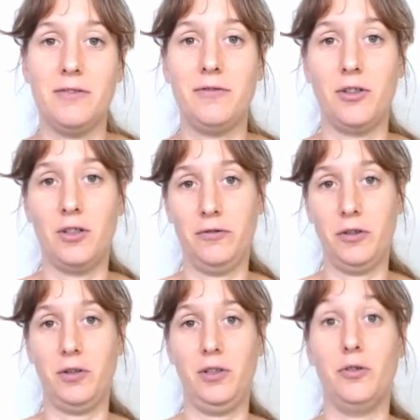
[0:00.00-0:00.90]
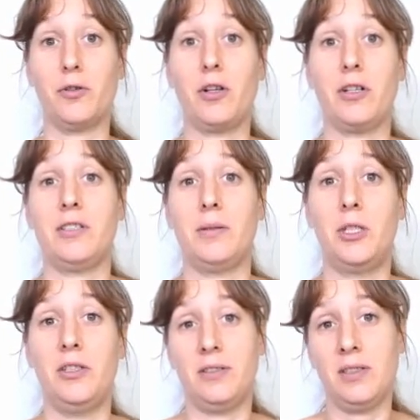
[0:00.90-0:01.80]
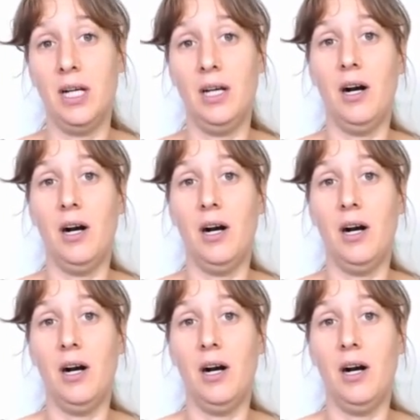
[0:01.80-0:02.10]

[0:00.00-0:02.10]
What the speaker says: of your customers